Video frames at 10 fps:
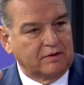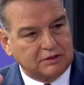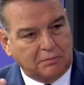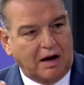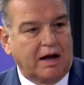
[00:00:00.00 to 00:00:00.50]
their
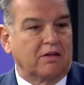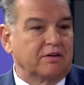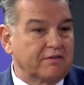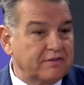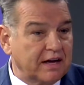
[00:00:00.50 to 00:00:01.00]
smile and
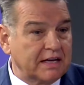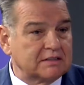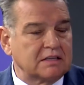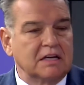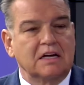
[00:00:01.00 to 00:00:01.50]
their
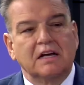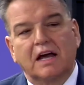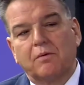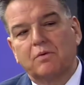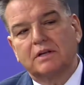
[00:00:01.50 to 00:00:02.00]
face,
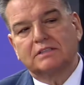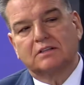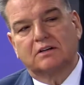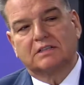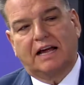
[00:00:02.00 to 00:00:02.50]
and really
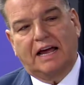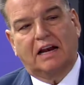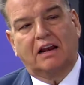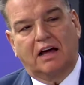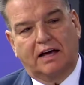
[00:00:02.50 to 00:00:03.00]
start to
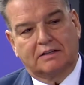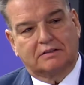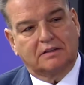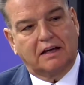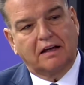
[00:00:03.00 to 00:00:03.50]

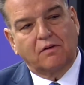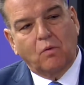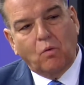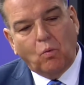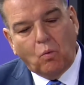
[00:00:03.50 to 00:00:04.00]
analyze
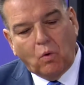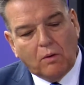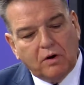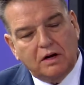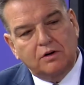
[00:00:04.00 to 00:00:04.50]

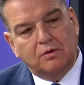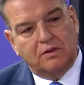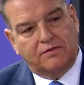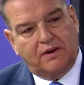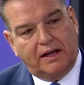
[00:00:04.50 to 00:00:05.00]
what we're going to do in
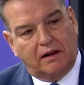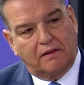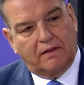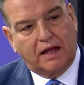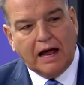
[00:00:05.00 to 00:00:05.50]
the final
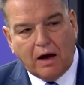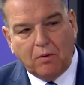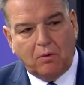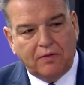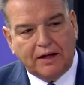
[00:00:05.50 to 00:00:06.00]
and how
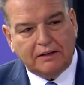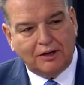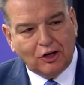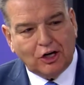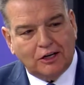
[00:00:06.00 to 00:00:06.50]
we want that to
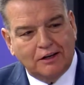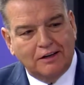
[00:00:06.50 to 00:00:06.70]
look.